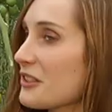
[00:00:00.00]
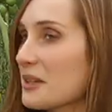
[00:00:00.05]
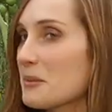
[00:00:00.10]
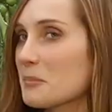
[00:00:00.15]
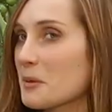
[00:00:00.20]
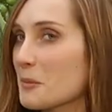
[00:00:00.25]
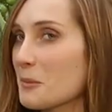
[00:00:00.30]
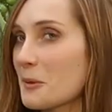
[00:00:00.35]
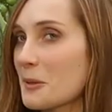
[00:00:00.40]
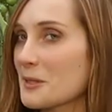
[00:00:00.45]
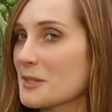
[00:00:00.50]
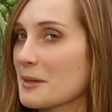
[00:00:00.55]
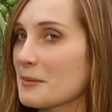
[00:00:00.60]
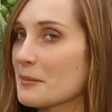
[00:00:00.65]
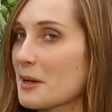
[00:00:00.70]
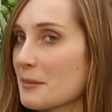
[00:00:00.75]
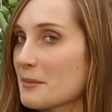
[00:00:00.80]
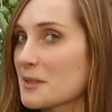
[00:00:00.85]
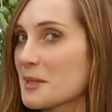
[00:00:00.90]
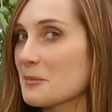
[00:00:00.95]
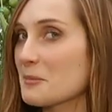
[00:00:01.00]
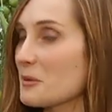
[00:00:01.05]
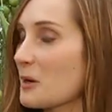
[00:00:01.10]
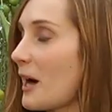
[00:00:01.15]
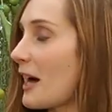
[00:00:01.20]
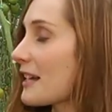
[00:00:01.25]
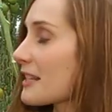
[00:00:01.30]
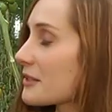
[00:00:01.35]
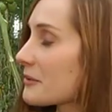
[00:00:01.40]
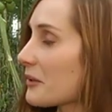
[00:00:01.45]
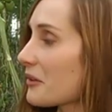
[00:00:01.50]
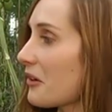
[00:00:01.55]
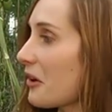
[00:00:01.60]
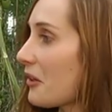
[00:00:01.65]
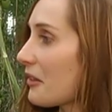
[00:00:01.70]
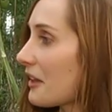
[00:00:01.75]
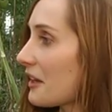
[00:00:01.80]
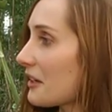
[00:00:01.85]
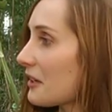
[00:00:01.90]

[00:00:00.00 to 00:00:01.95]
you think people are sometimes surprised with all